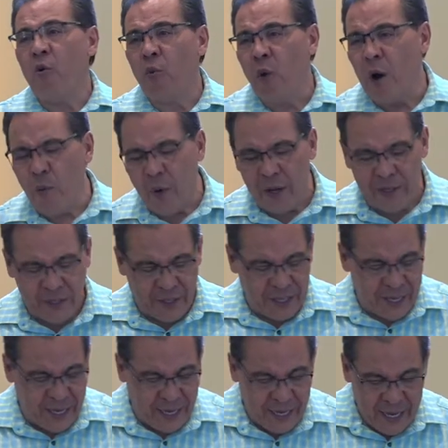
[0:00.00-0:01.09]
what was
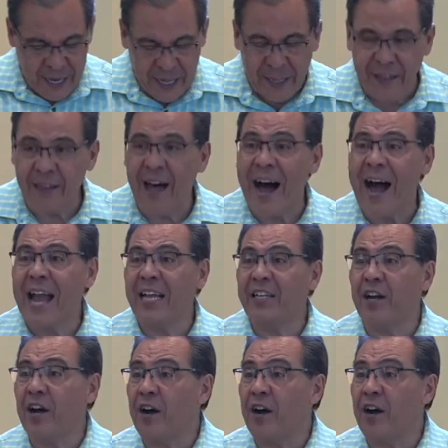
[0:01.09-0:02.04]
the line